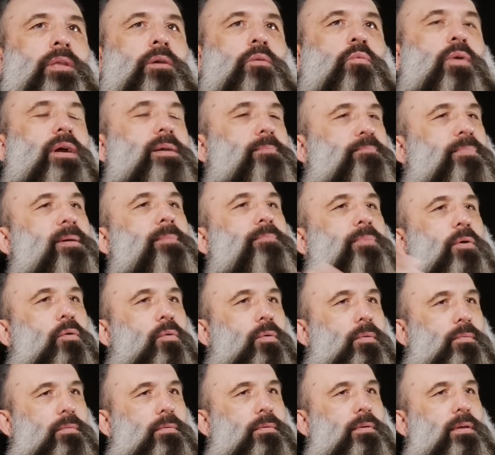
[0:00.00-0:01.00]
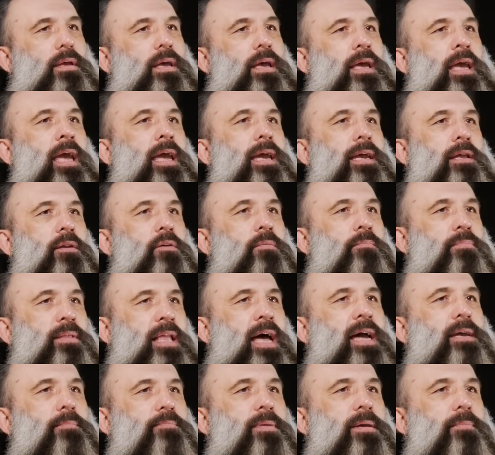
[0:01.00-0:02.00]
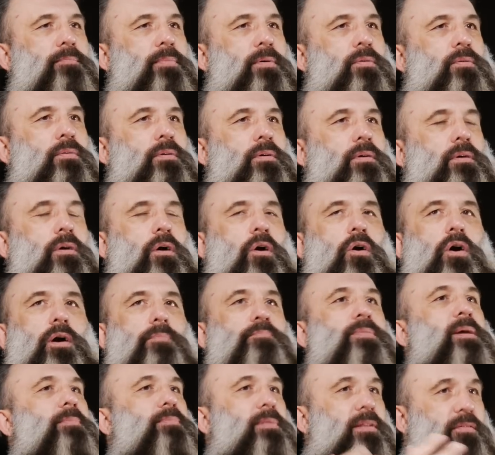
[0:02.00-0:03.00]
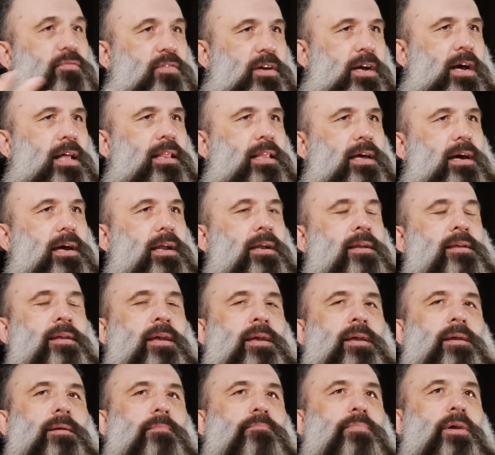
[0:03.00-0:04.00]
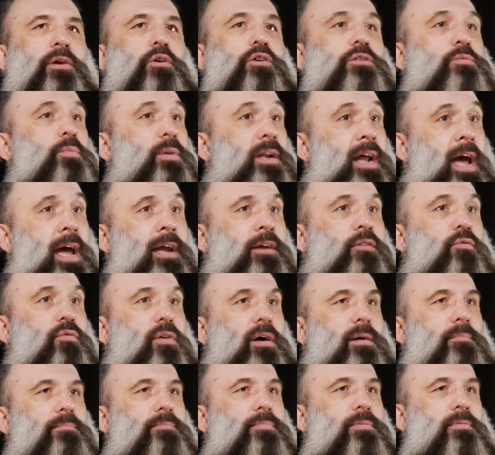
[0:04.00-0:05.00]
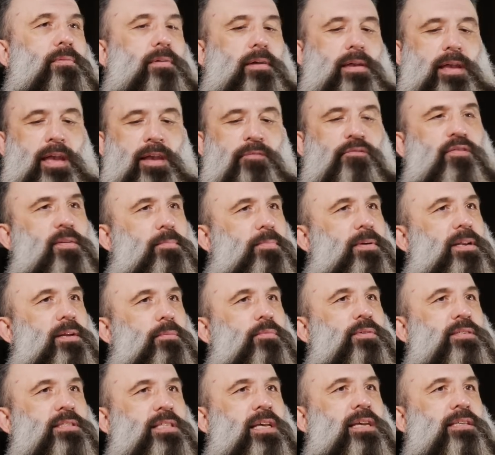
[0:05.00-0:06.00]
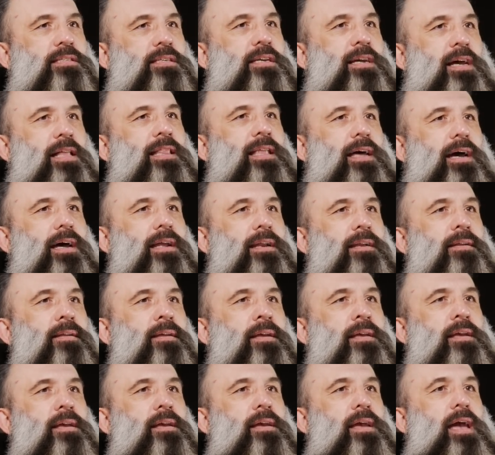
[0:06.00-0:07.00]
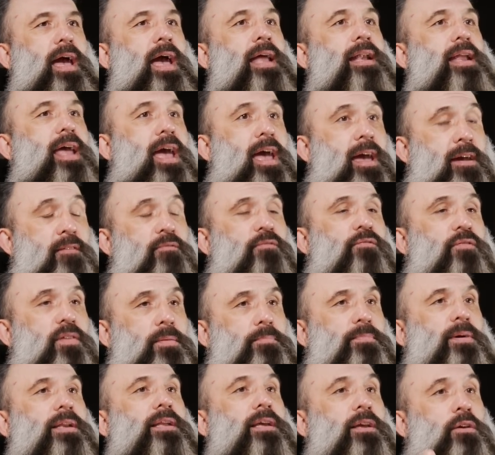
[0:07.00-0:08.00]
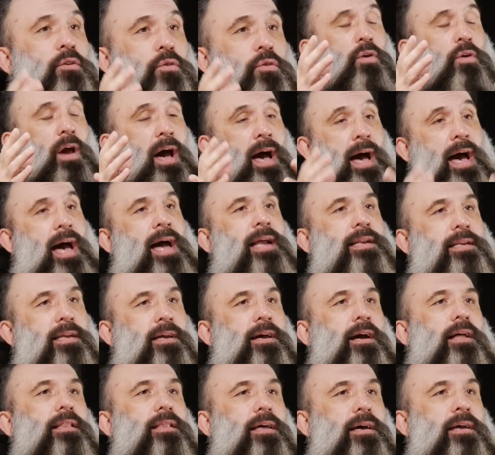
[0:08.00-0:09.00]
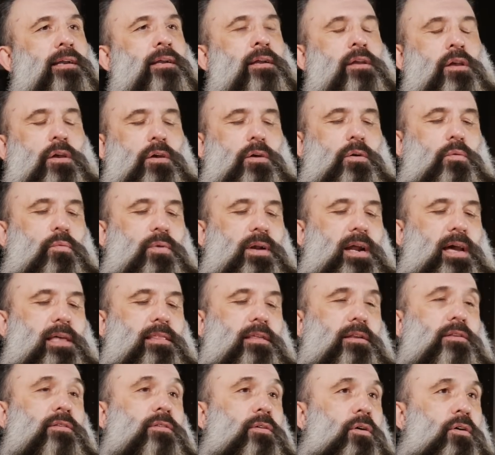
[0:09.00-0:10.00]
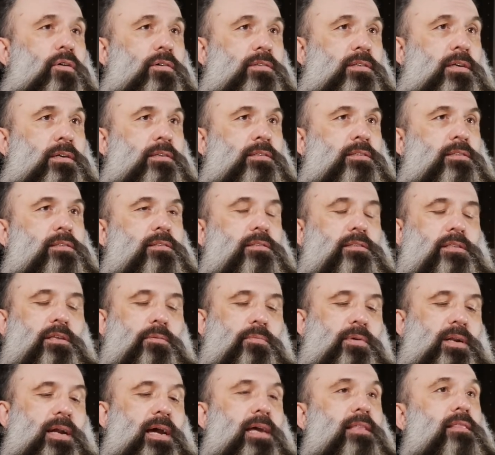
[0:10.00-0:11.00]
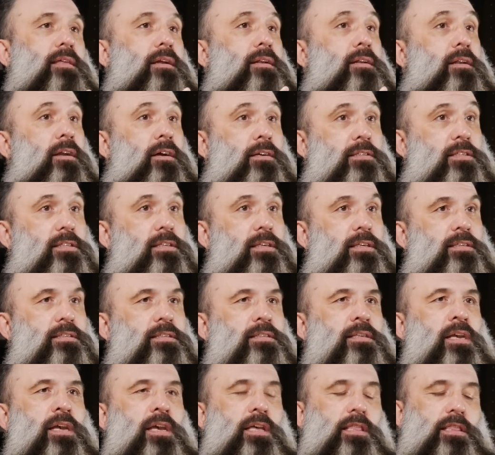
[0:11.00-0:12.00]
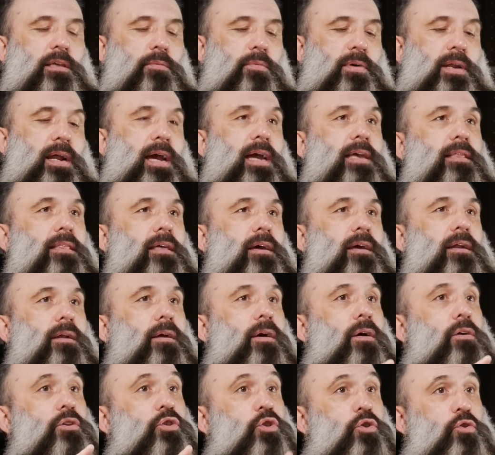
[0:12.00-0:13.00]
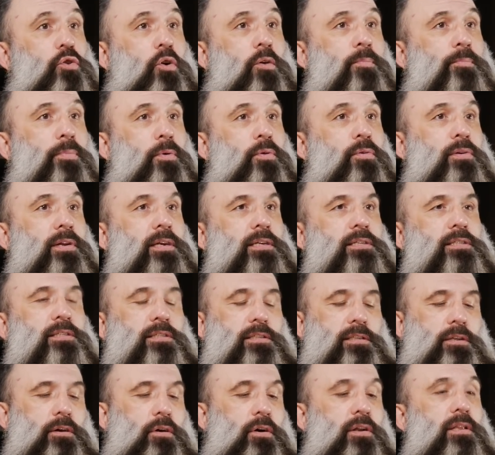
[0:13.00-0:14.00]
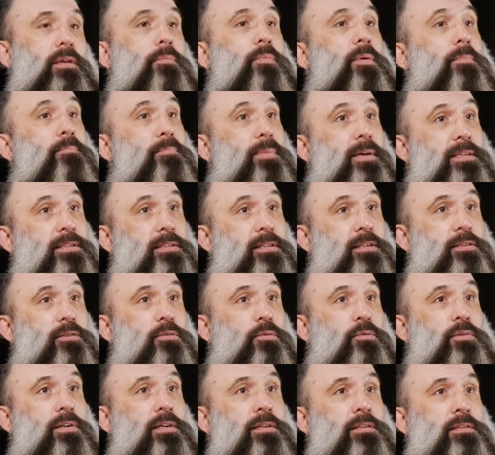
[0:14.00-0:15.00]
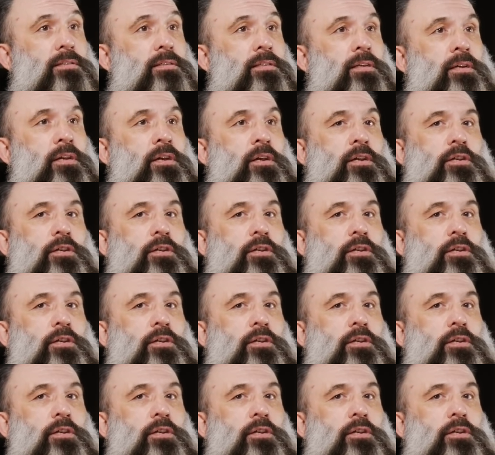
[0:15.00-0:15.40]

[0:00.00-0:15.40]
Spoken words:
White people hating on black people or people of colour. Because where I grew up, everybody was this colour. And everybody had colour were either doctors, they were either nurses, they were either shop owners, or they were business owners.